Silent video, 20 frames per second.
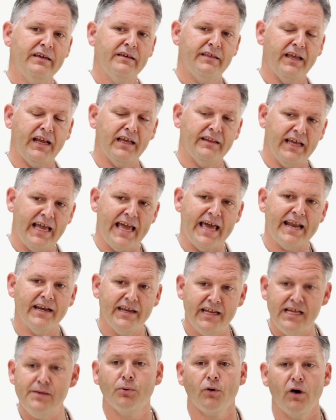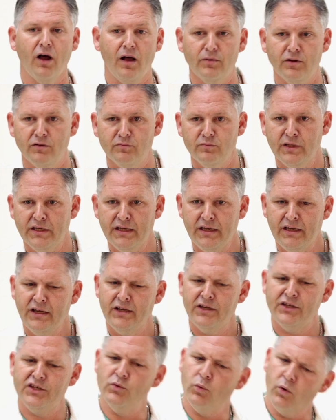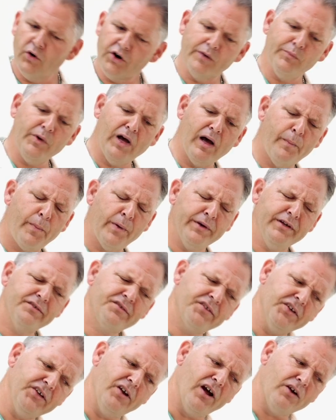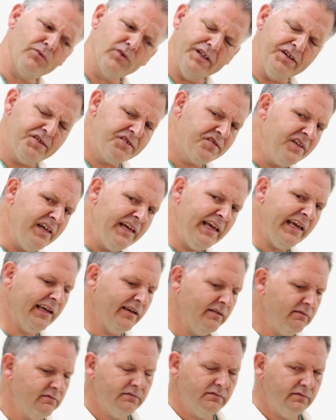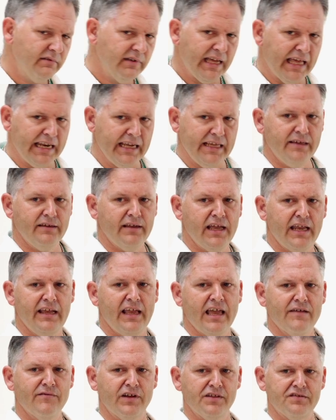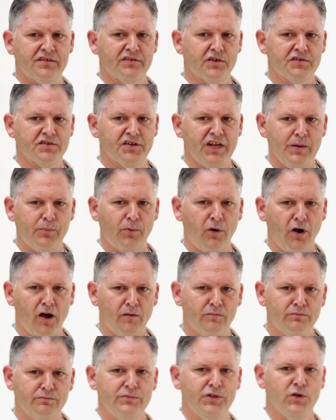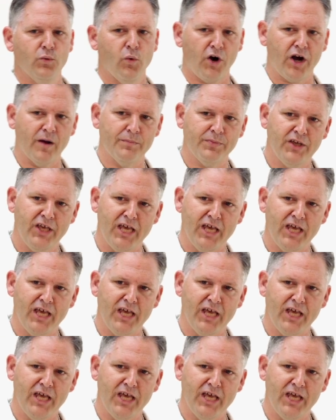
thinking they had a knee problem. You work them up, and you're not really seeing any evidence that there's a knee problem. You work up the